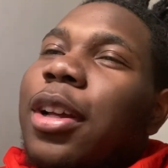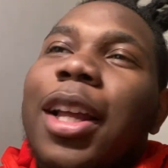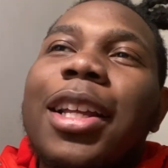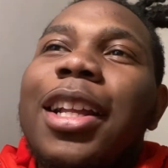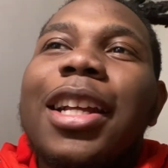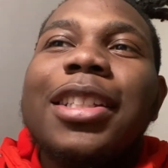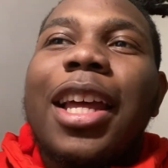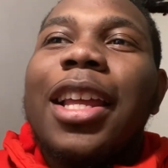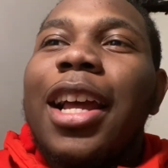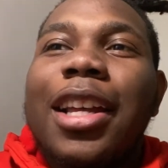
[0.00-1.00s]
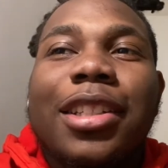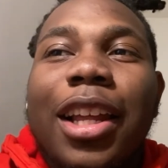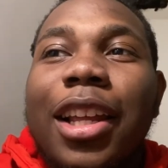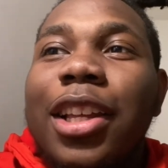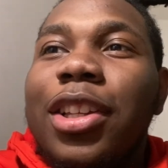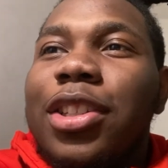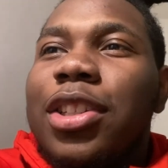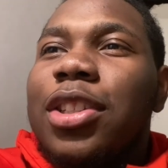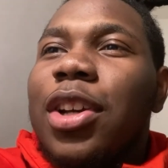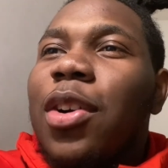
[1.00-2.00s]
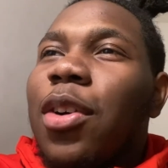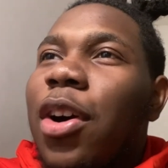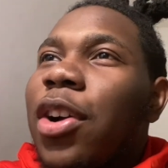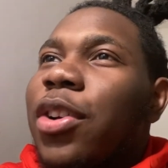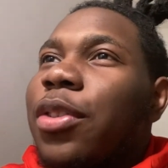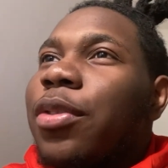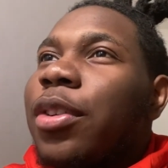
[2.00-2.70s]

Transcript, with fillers: Cause he, it's like he has like he's so hungry.